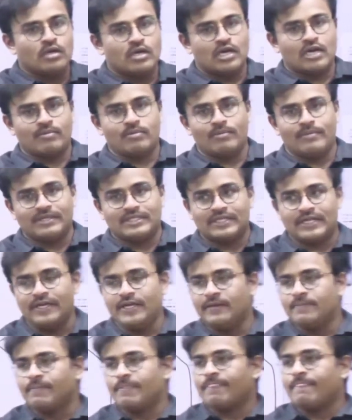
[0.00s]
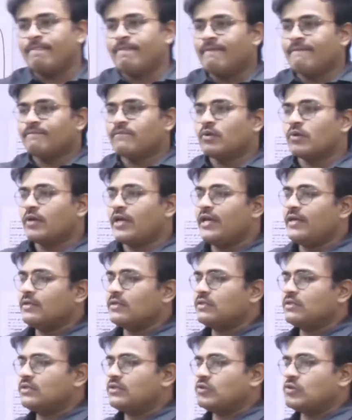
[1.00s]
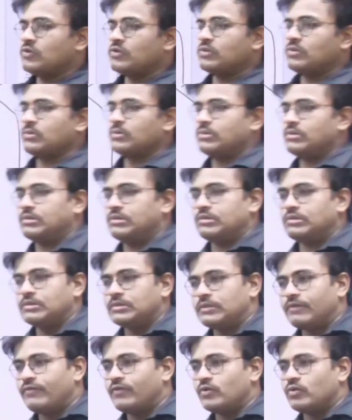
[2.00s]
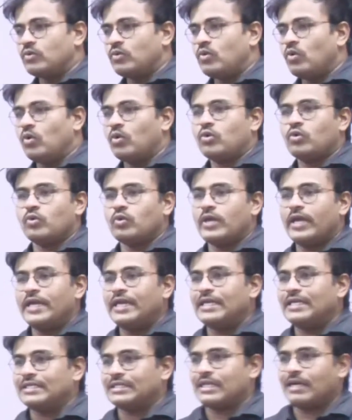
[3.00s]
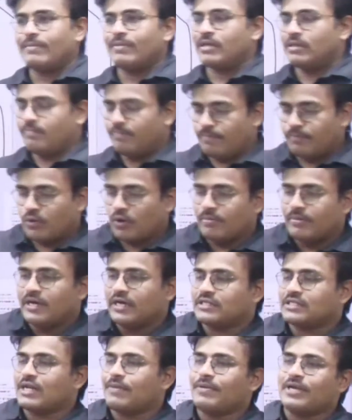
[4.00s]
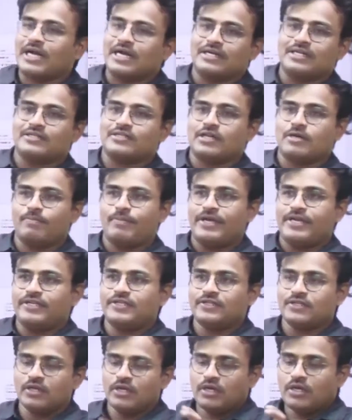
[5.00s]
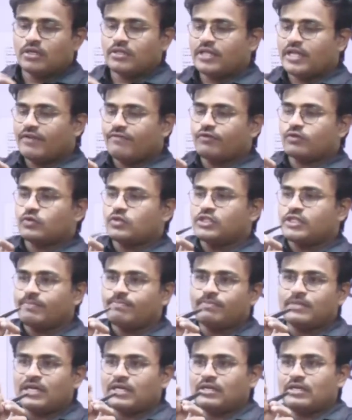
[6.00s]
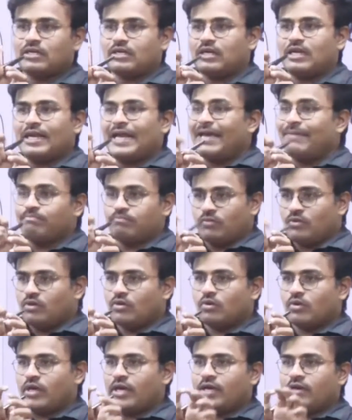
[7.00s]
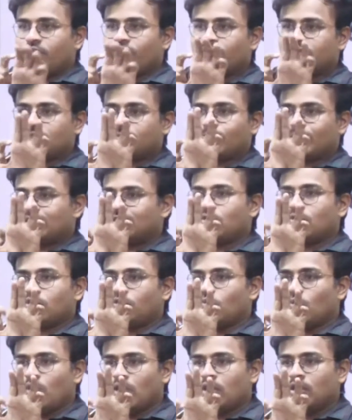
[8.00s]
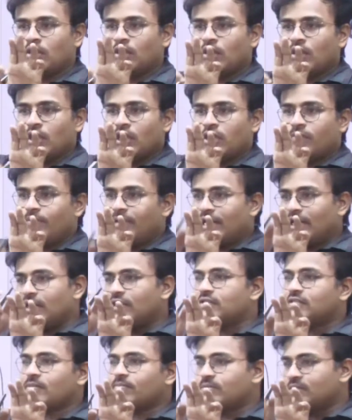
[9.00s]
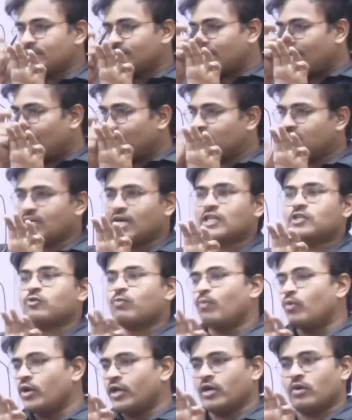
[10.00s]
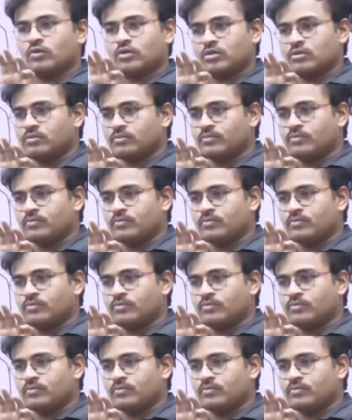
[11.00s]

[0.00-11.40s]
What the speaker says: Rubble masonry. Okay, so if you go to any prominent Islamic architectural place, there if you chip the line, okay, which is present on the wall, immediately some sand starts pouring out.